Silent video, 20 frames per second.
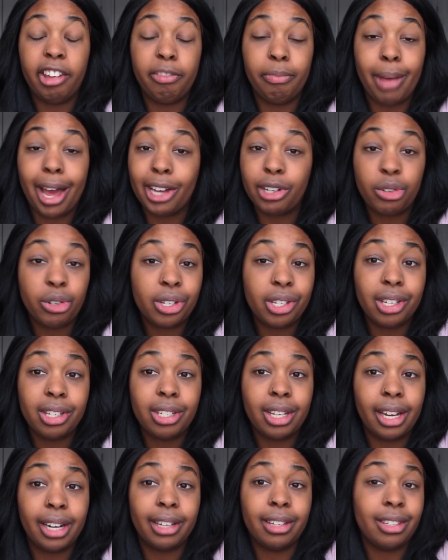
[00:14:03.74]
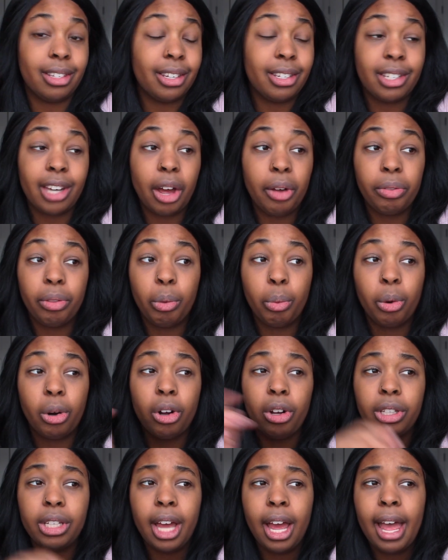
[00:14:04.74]
of mattresses that exist out in the
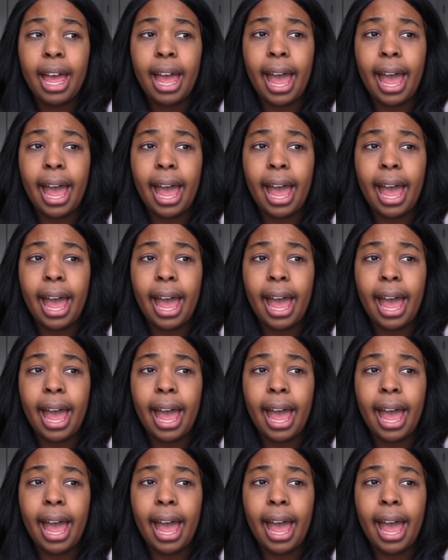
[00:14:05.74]
world,